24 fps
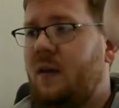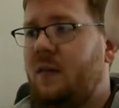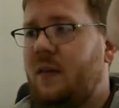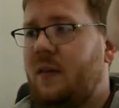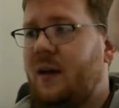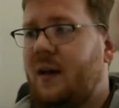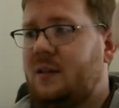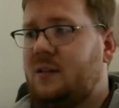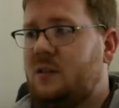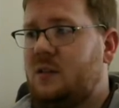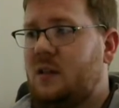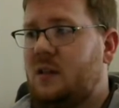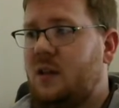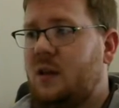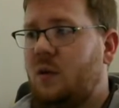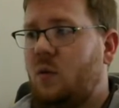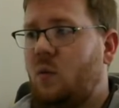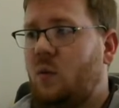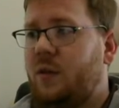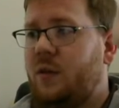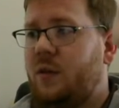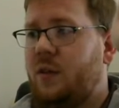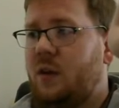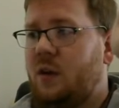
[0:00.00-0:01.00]
and that's
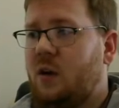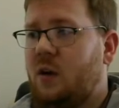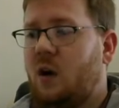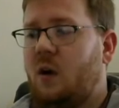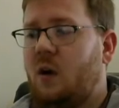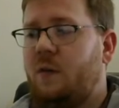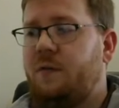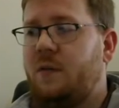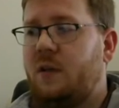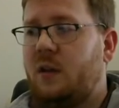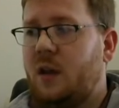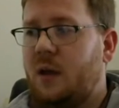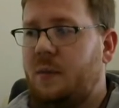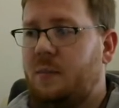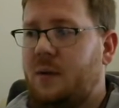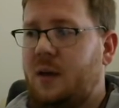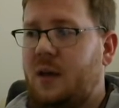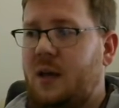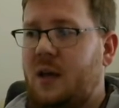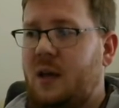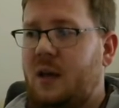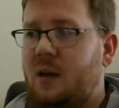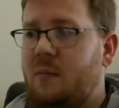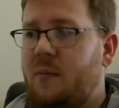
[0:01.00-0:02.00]
with the golf club
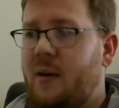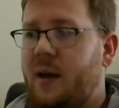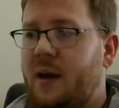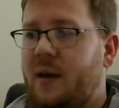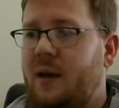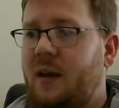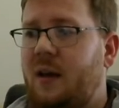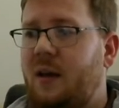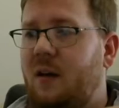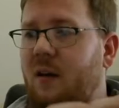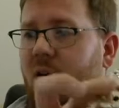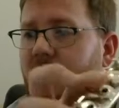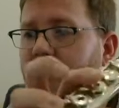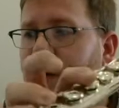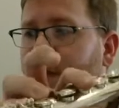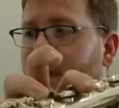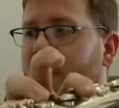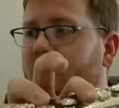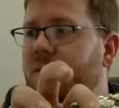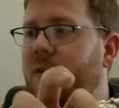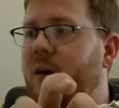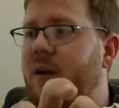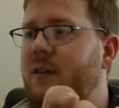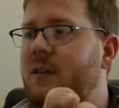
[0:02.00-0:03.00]
key back here,
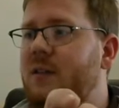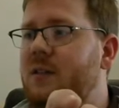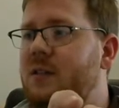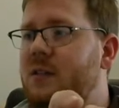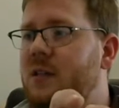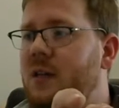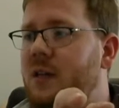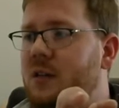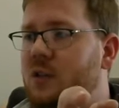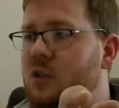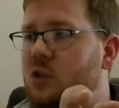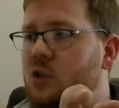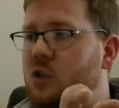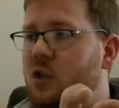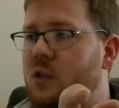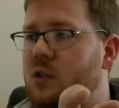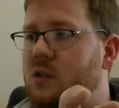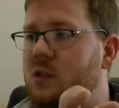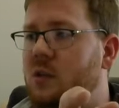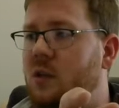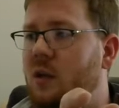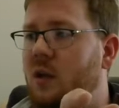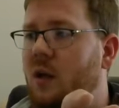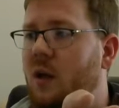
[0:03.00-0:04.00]
and then finally C is
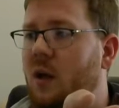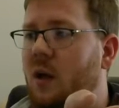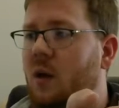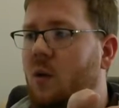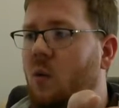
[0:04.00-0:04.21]
just